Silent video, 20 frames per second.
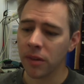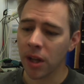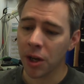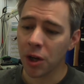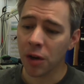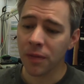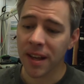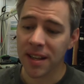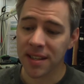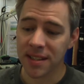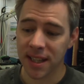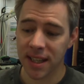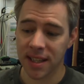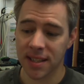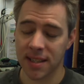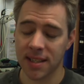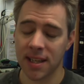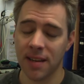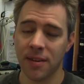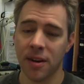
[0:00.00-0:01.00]
And of that
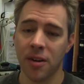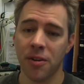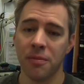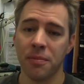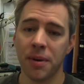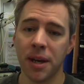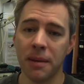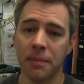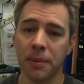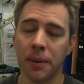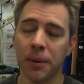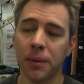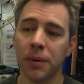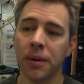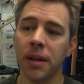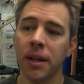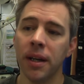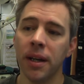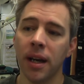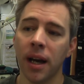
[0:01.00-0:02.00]
600 to 700
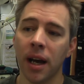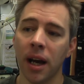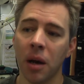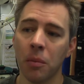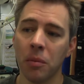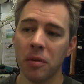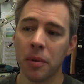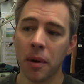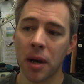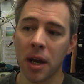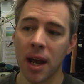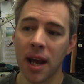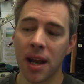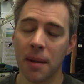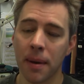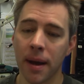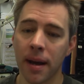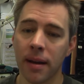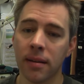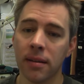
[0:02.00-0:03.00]
people, we probably had
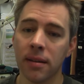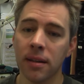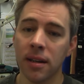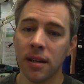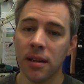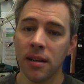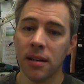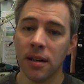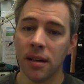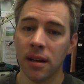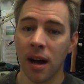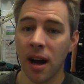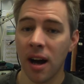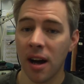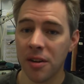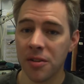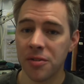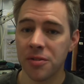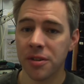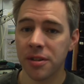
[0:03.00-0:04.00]
about
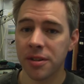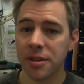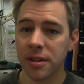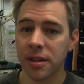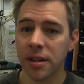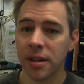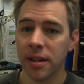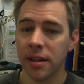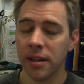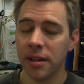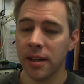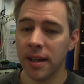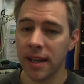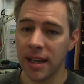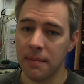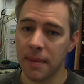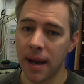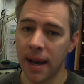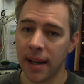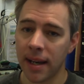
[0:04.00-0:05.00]
100
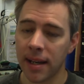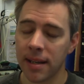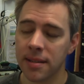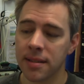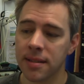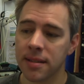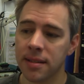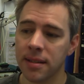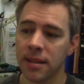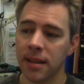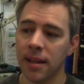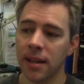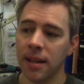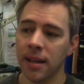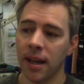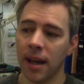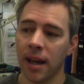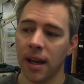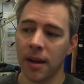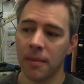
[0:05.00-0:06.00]
email us.
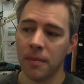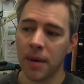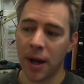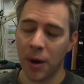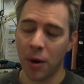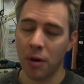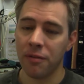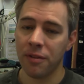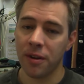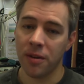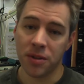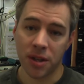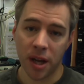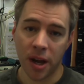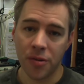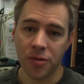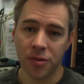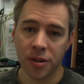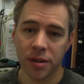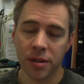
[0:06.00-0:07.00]
And of those
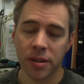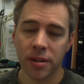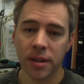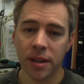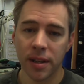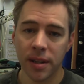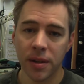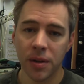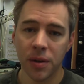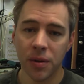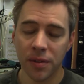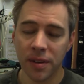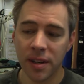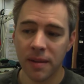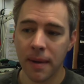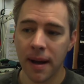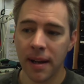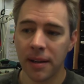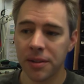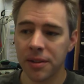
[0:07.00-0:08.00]
100 who've
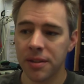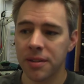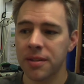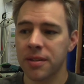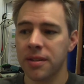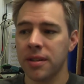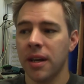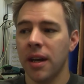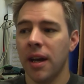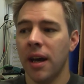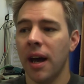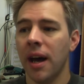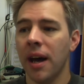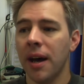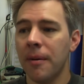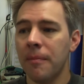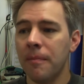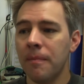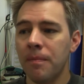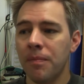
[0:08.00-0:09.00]
emailed us,
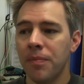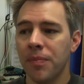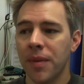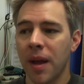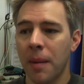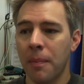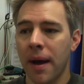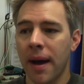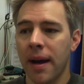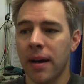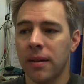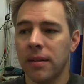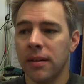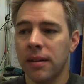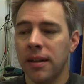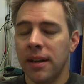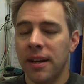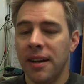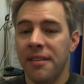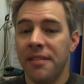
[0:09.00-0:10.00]
about
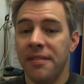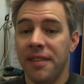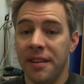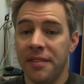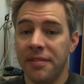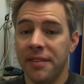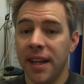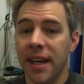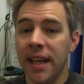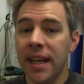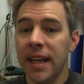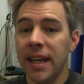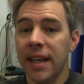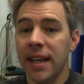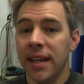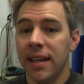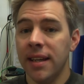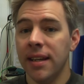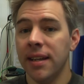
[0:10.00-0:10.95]
50